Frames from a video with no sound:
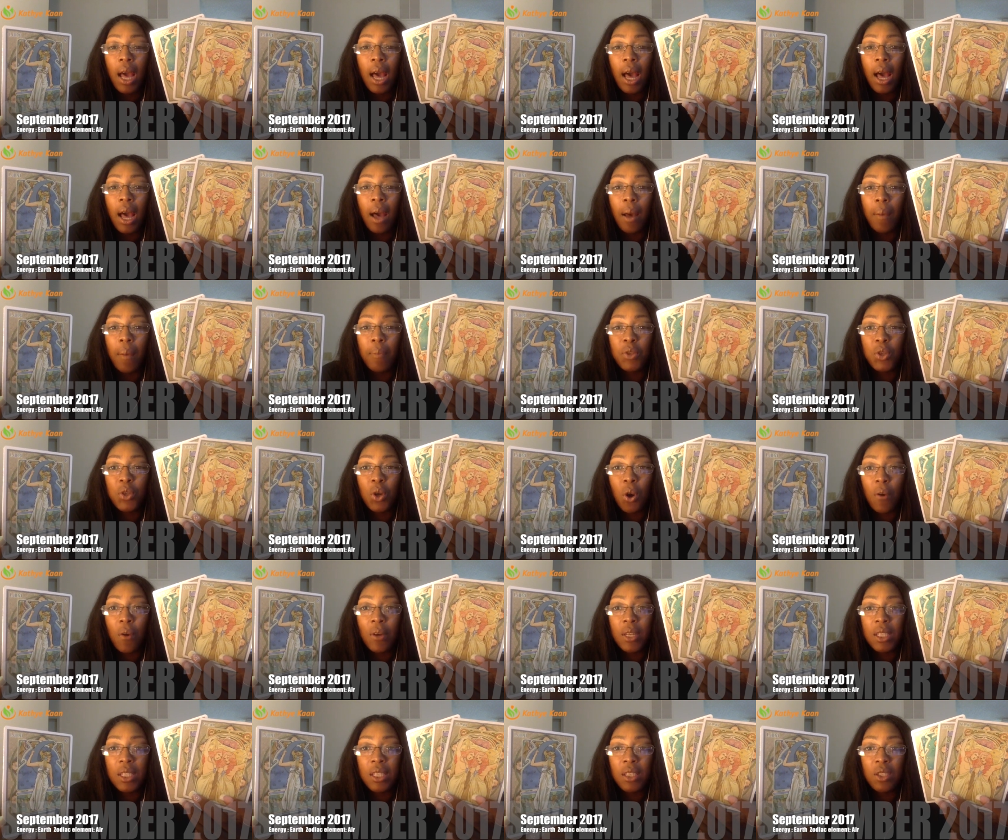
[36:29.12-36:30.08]

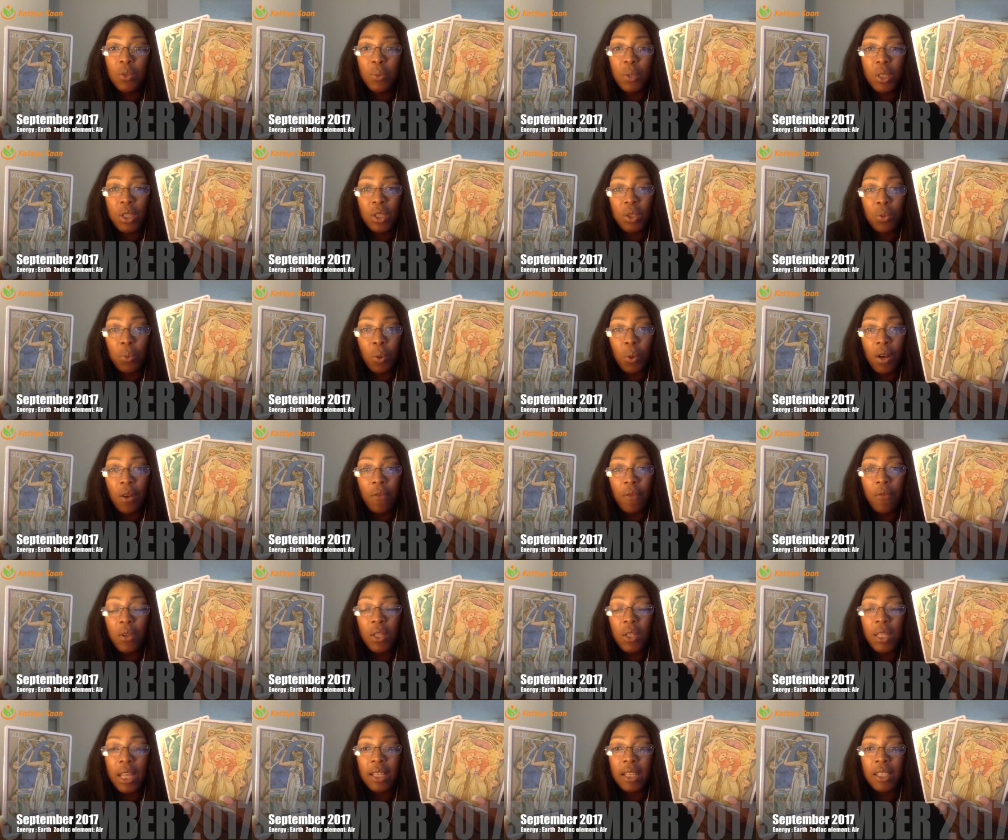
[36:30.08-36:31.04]
Tauruses, which is
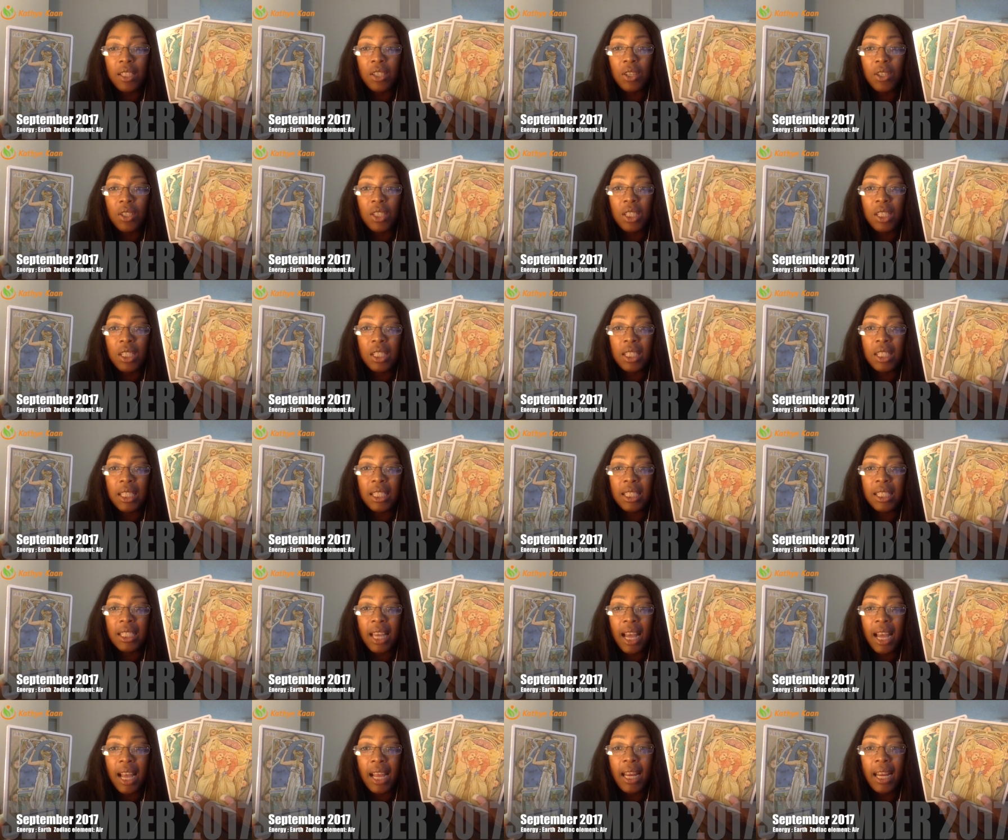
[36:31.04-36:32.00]
wonderful. That's your sister
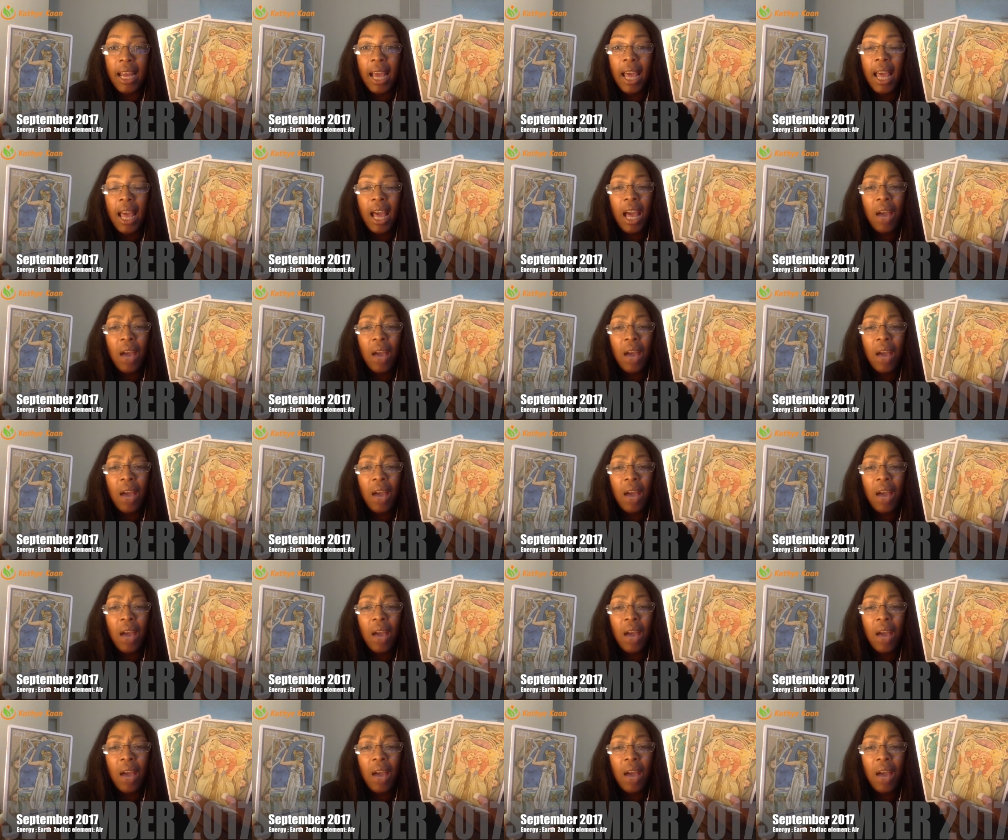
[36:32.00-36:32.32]
sign.